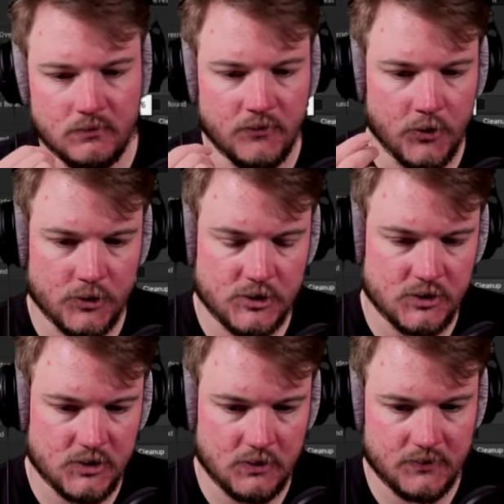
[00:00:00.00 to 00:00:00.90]

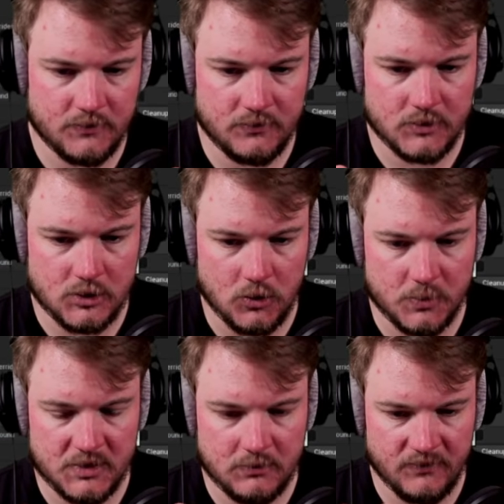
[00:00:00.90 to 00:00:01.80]
versions of
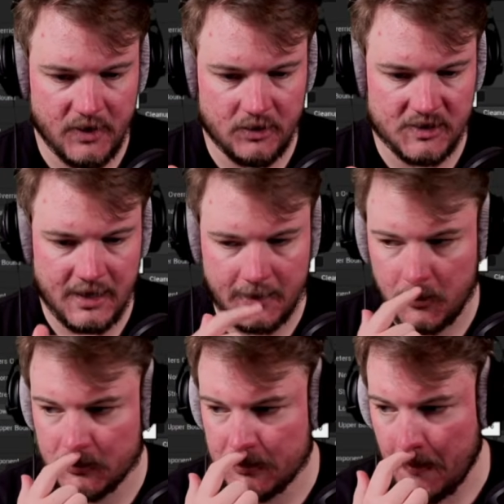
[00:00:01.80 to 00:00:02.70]
slopes on various
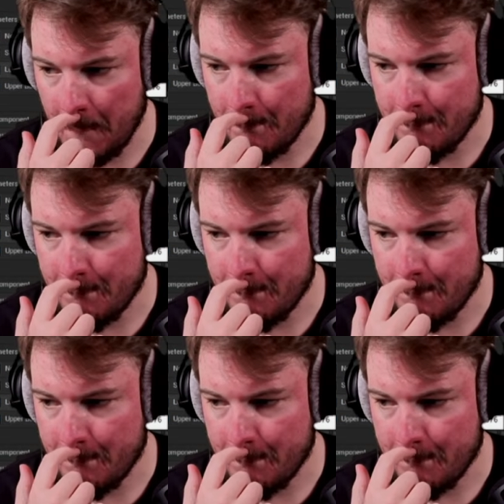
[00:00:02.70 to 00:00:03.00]
angles.